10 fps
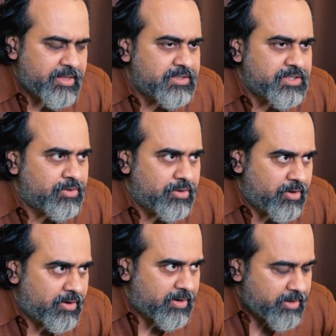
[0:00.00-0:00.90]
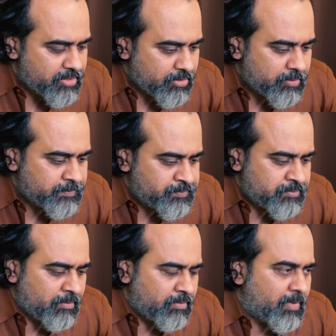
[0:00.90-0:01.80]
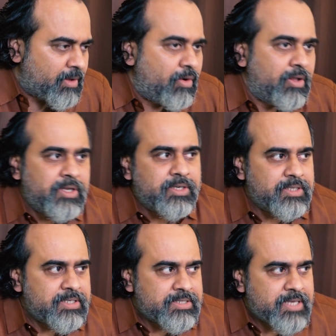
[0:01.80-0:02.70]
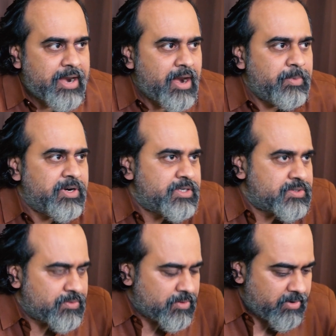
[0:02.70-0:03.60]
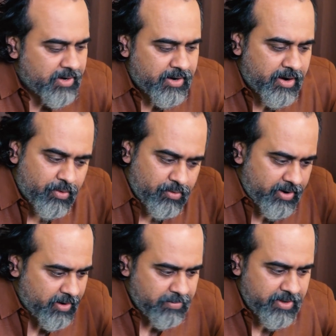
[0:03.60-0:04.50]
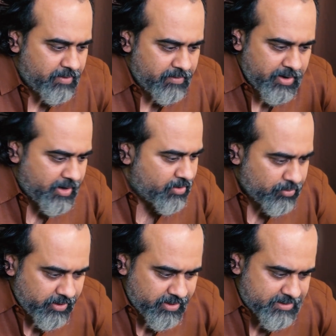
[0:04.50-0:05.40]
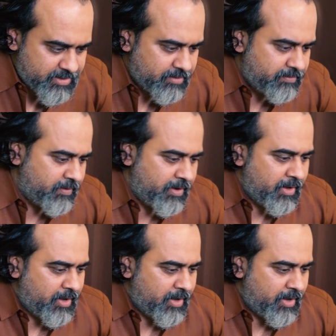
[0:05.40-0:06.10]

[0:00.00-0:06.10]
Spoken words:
And she could not run, so all the other rabbits would run around and be away and do their stuff,